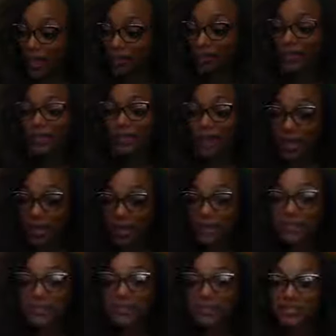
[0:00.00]
That
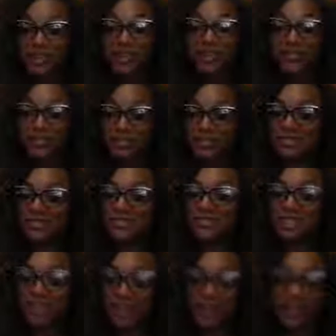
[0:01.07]
list is a
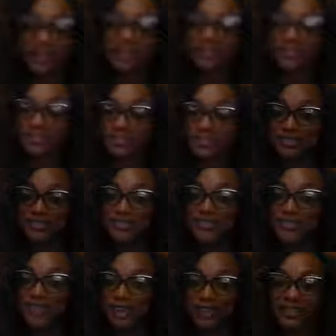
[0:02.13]
lot. It's a
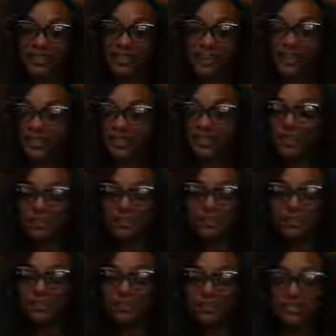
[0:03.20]
lot.
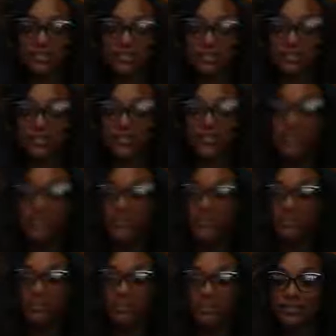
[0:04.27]
It's a
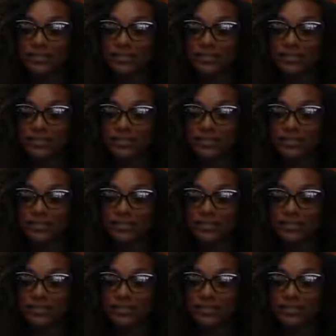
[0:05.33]
lot.